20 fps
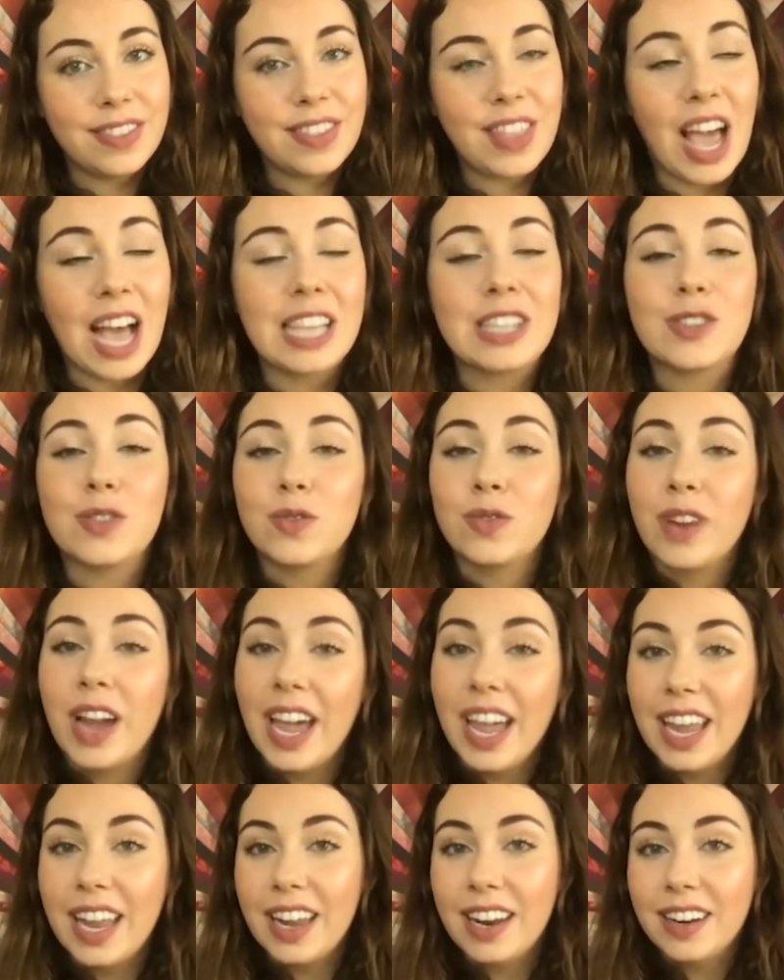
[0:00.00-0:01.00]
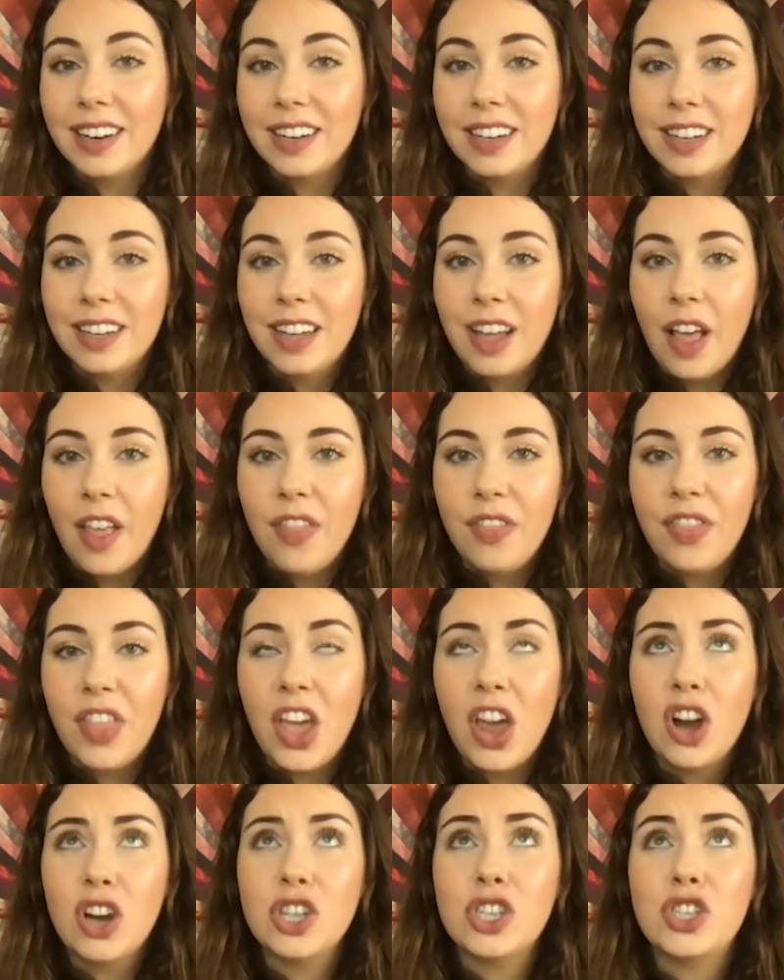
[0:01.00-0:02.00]
That's right,
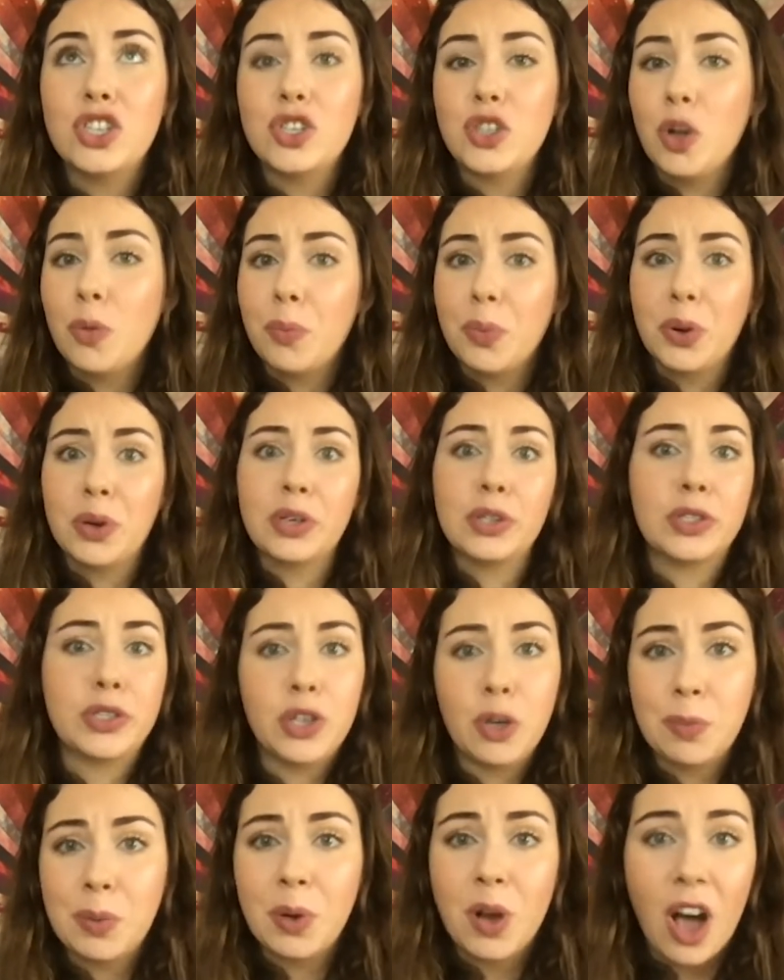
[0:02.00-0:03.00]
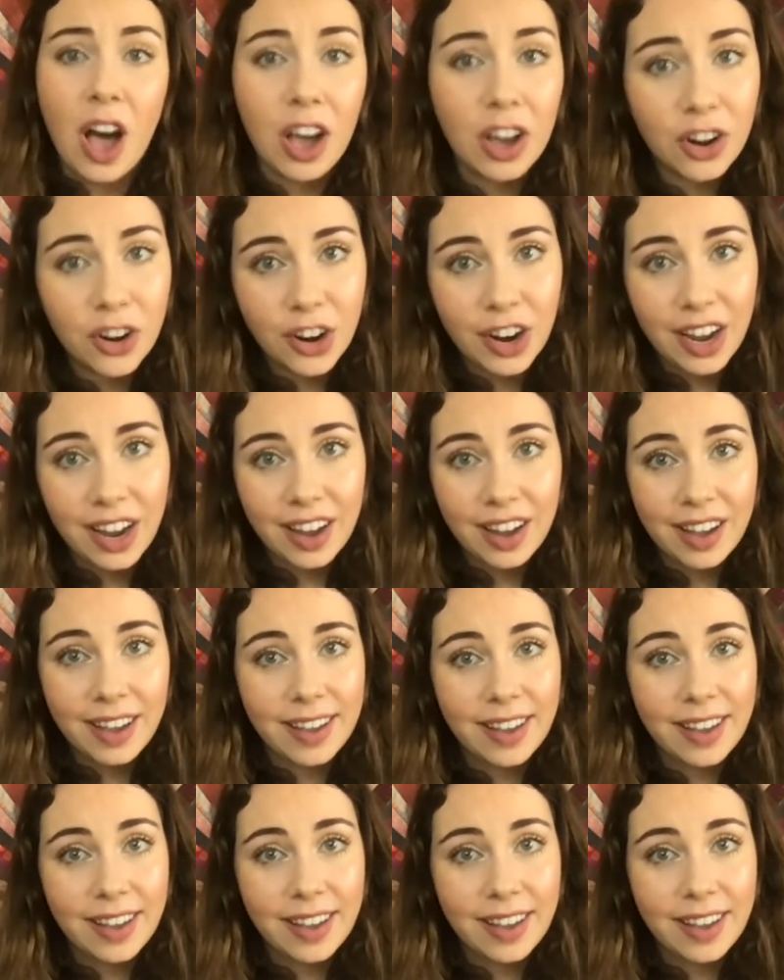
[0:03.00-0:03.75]
they are super hungry.